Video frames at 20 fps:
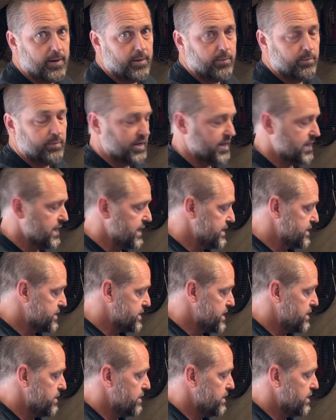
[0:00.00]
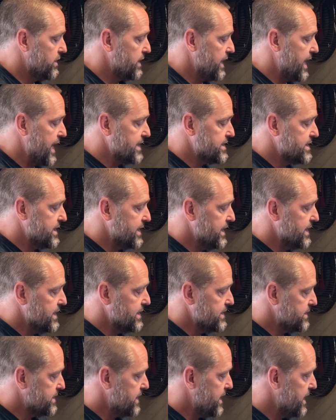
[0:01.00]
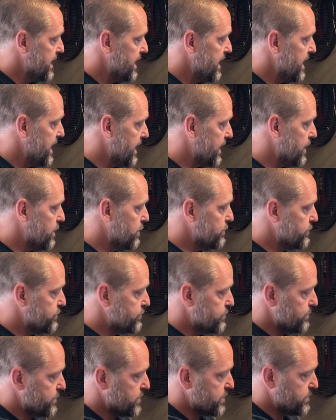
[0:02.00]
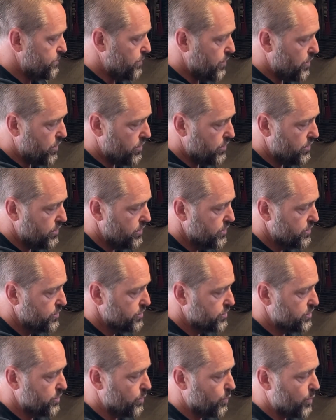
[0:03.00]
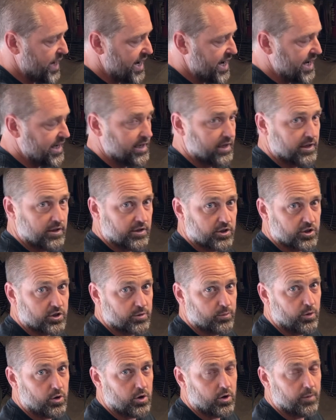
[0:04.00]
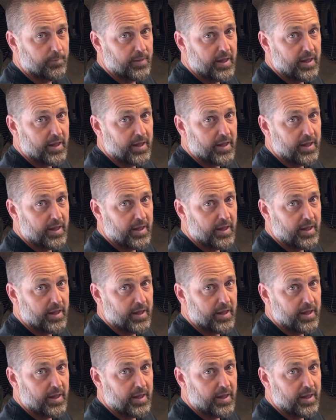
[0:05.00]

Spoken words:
because as it is, it goes from small to wide to small.